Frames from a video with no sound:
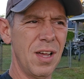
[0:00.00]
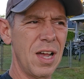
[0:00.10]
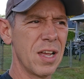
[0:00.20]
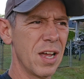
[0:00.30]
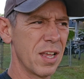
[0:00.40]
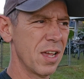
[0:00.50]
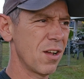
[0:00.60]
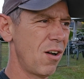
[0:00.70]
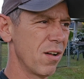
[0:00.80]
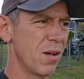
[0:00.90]
I got to get
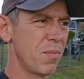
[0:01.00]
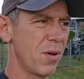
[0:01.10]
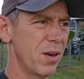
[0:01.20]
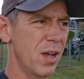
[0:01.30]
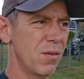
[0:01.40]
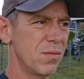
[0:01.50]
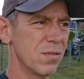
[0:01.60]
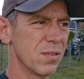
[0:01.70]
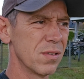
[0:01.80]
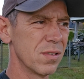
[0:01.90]
caught up on now.
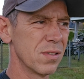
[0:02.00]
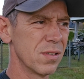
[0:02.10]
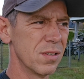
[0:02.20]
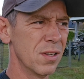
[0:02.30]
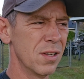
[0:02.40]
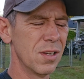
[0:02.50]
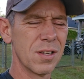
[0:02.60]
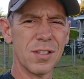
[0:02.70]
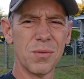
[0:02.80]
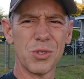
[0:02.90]

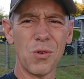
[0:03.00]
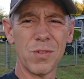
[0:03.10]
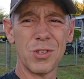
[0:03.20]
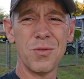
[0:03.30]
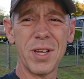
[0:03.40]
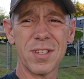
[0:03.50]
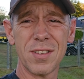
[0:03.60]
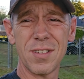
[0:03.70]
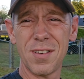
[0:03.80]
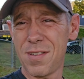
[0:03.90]
Because it was over two
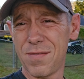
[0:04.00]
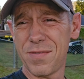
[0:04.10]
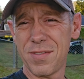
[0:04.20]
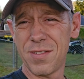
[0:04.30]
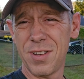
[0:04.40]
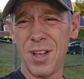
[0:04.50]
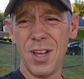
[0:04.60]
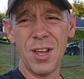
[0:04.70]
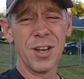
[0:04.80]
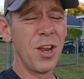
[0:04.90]
weeks of
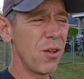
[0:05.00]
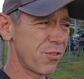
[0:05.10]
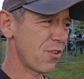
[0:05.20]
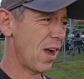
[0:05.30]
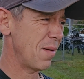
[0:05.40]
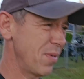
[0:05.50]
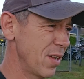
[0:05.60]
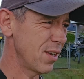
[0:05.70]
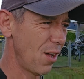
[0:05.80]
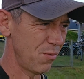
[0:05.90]
no
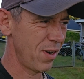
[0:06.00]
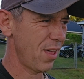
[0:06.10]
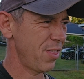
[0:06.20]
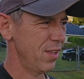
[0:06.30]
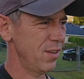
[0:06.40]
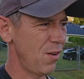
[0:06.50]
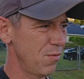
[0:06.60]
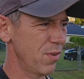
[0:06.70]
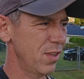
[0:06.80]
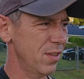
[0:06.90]
scrapping, no nothing, no
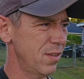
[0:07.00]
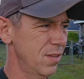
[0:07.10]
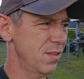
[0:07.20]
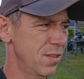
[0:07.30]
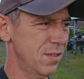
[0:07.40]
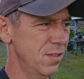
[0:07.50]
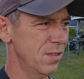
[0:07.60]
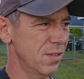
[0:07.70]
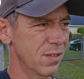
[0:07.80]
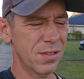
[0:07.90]
really
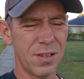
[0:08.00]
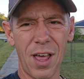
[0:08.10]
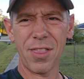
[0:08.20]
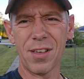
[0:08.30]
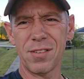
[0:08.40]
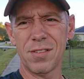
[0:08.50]
nothing.